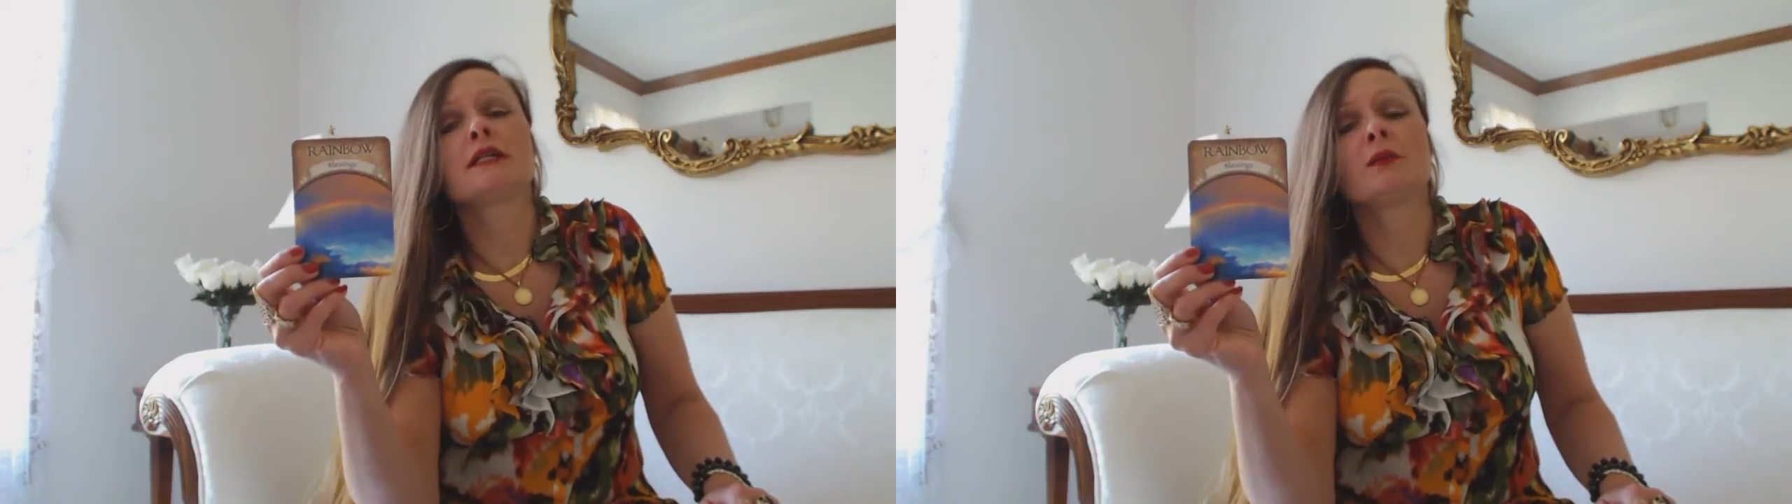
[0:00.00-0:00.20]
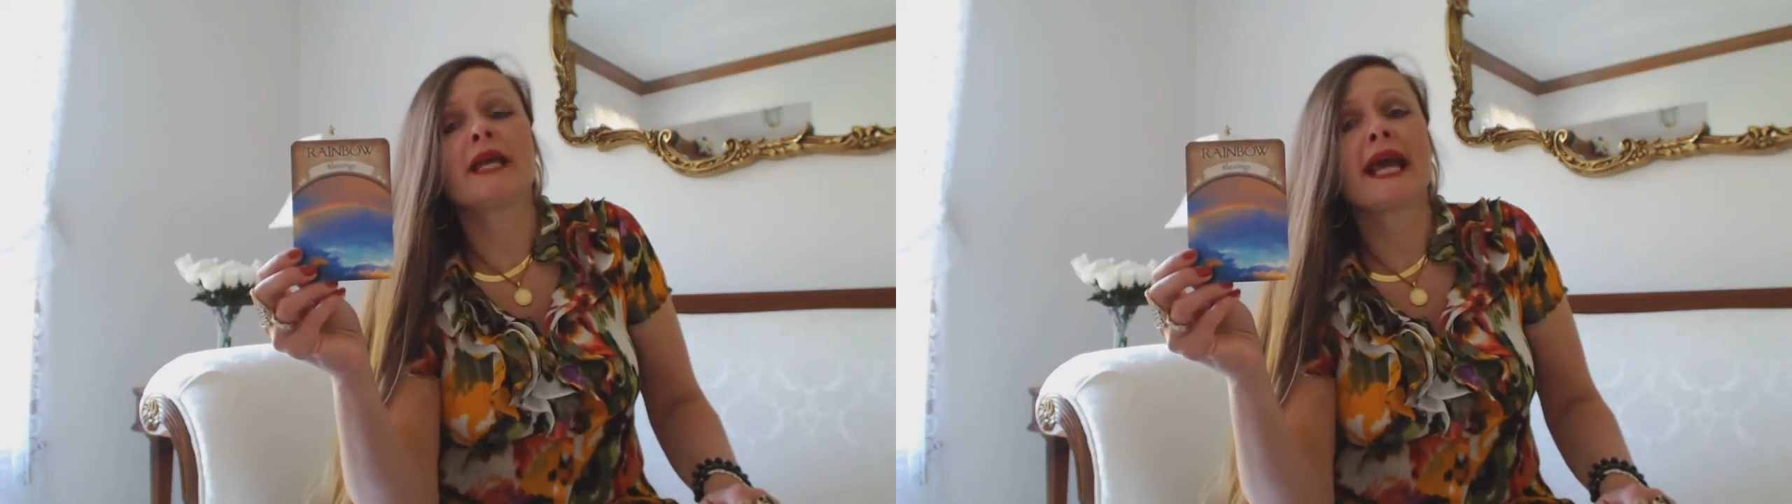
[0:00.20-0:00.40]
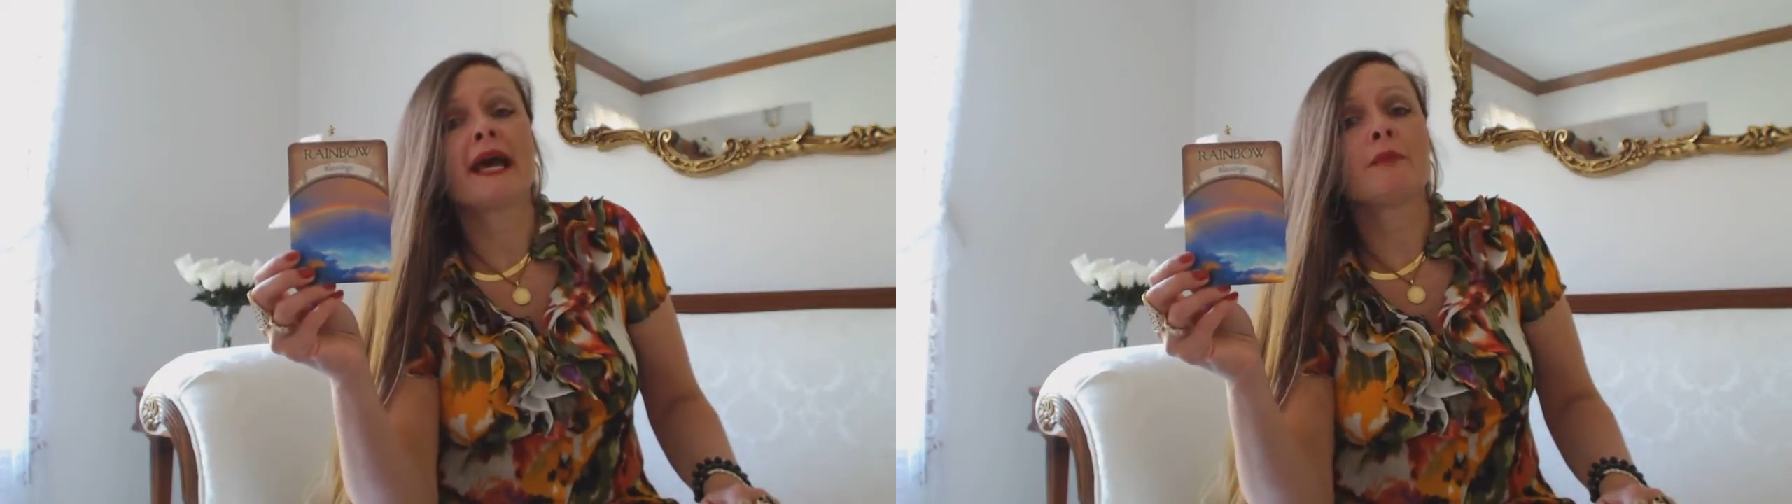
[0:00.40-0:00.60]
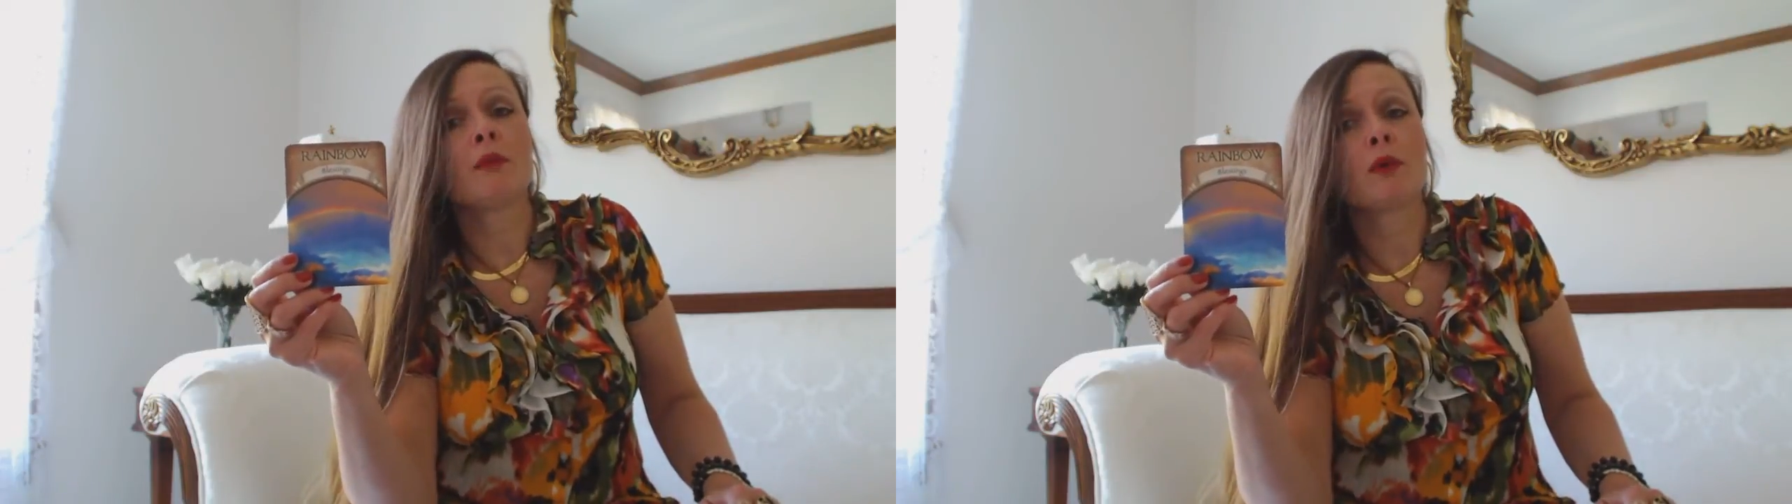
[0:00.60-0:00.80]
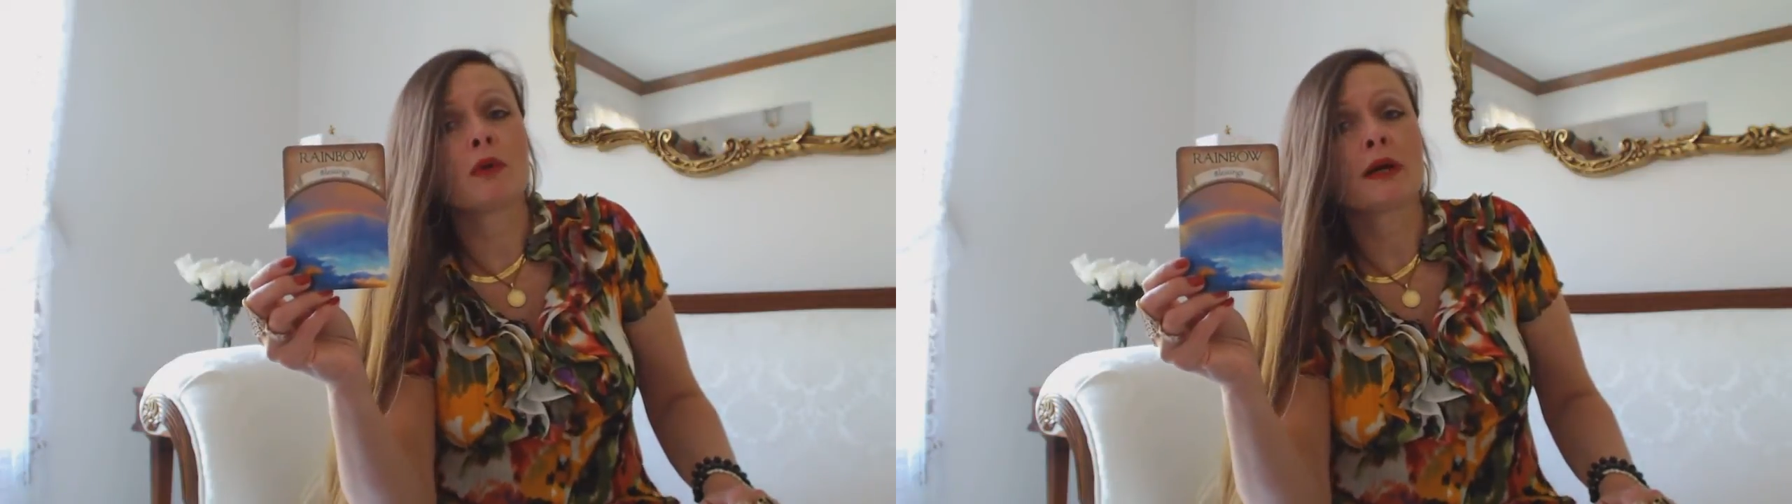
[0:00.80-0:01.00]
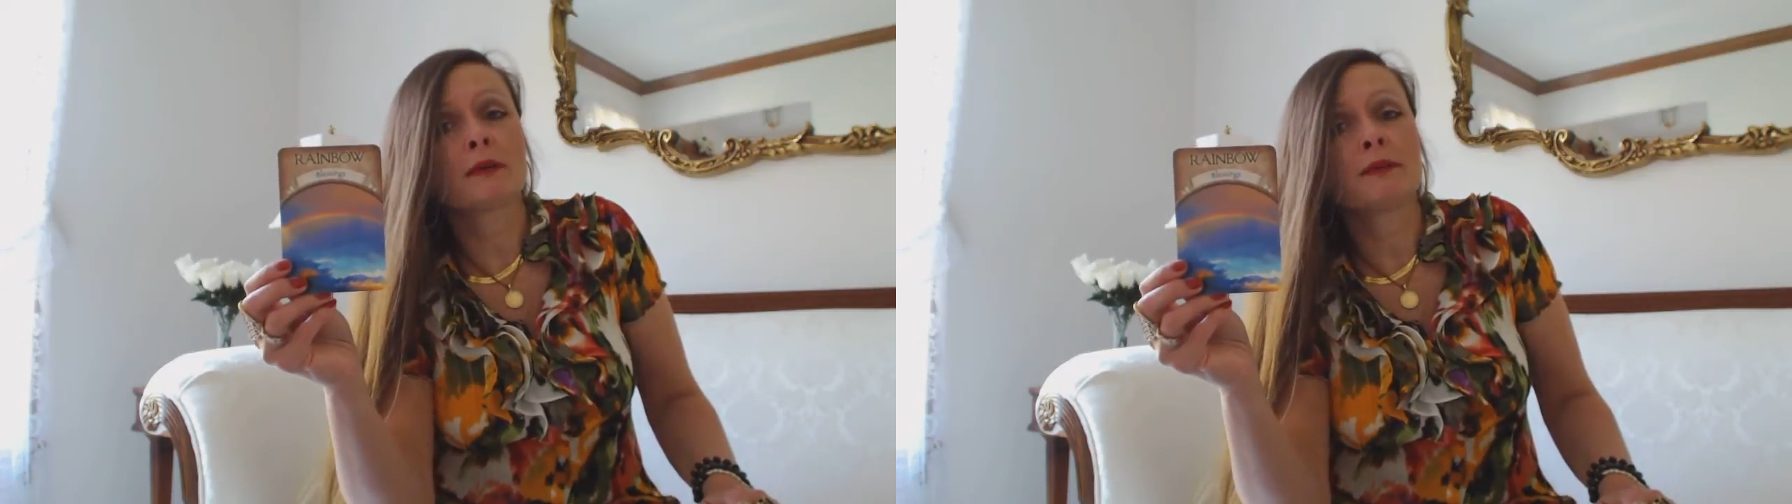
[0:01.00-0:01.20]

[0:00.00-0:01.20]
that we had more